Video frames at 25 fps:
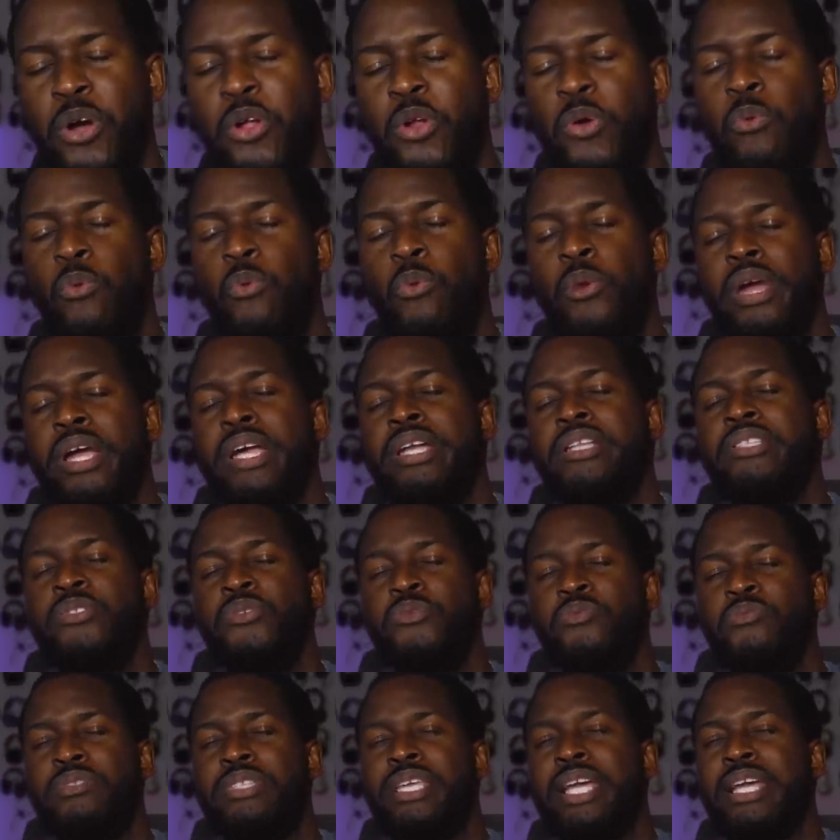but where
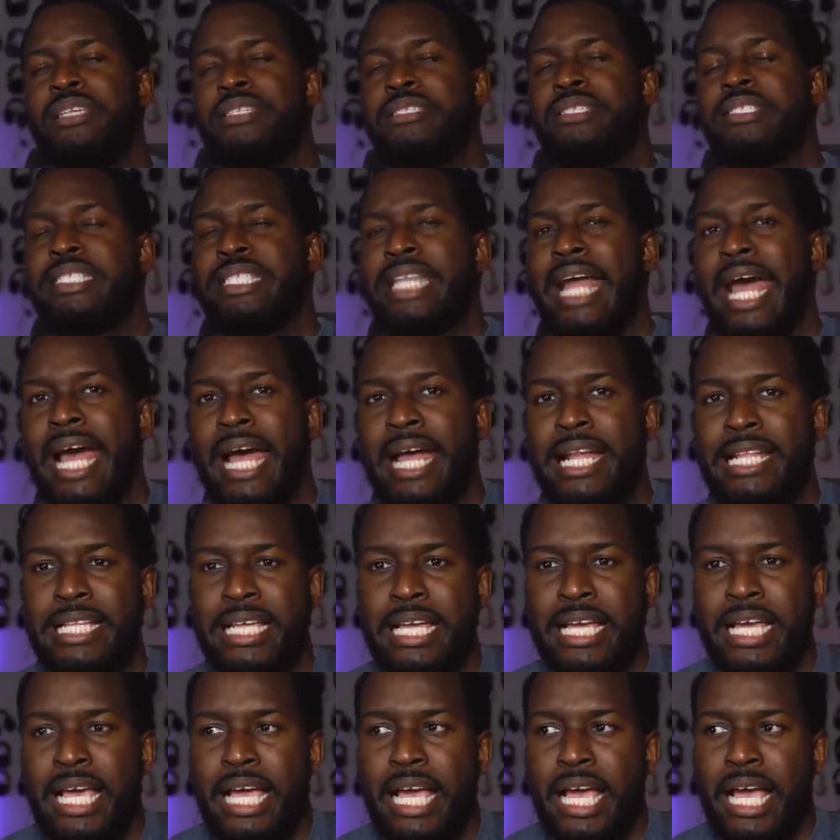do they stand?
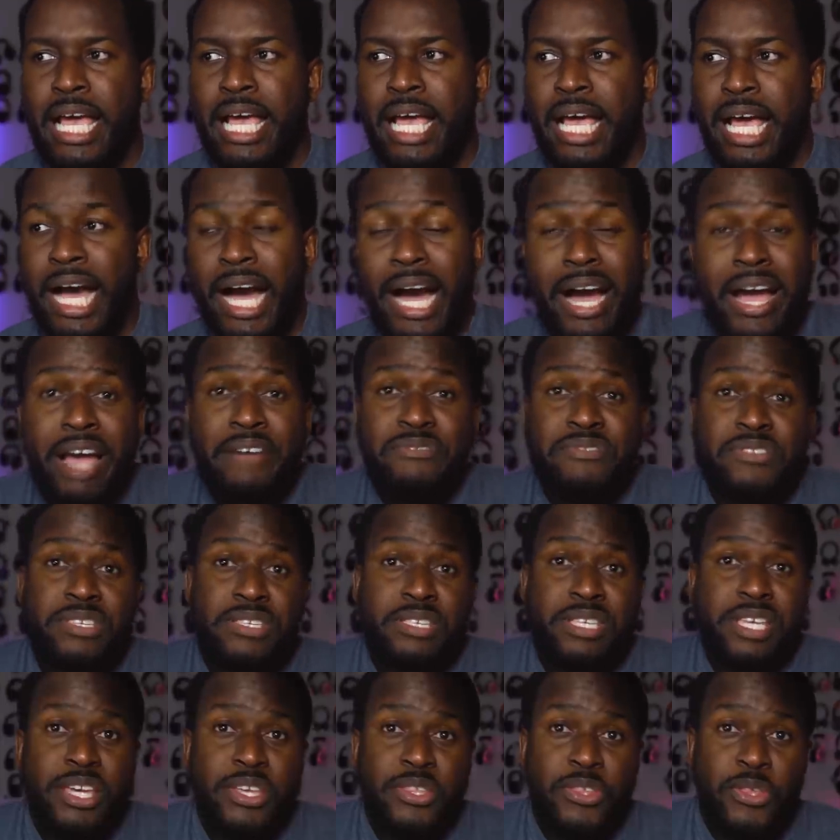I have to
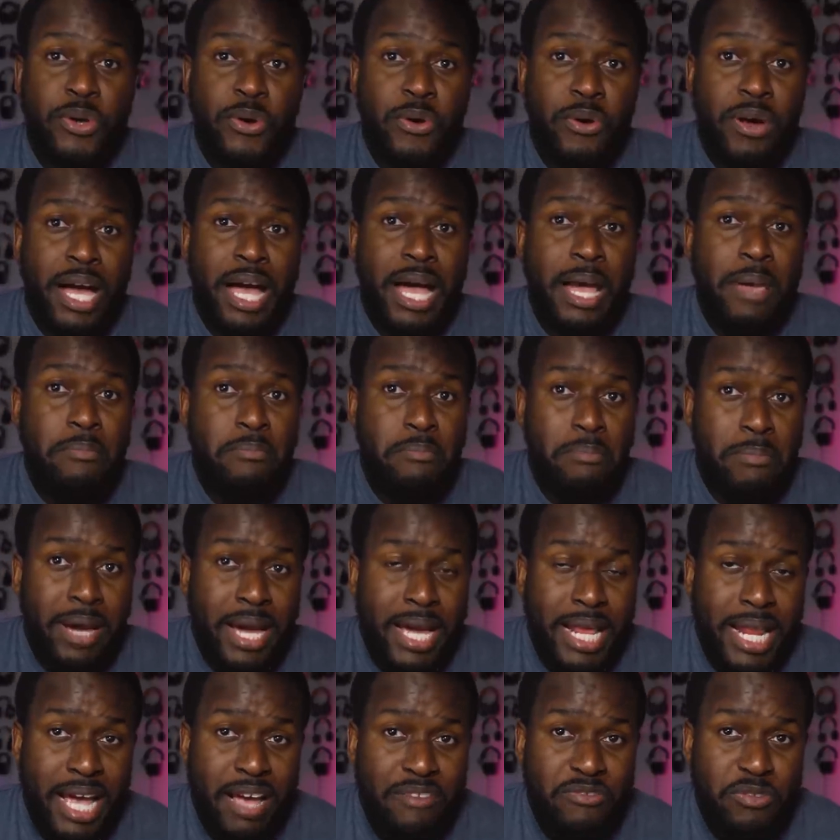say though, I
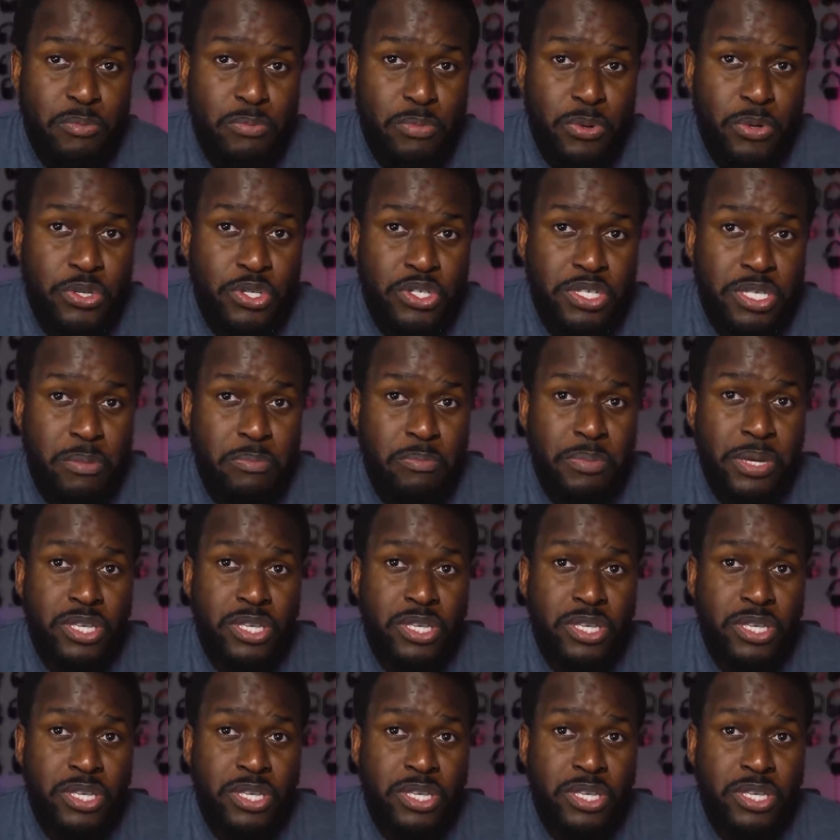might have to push the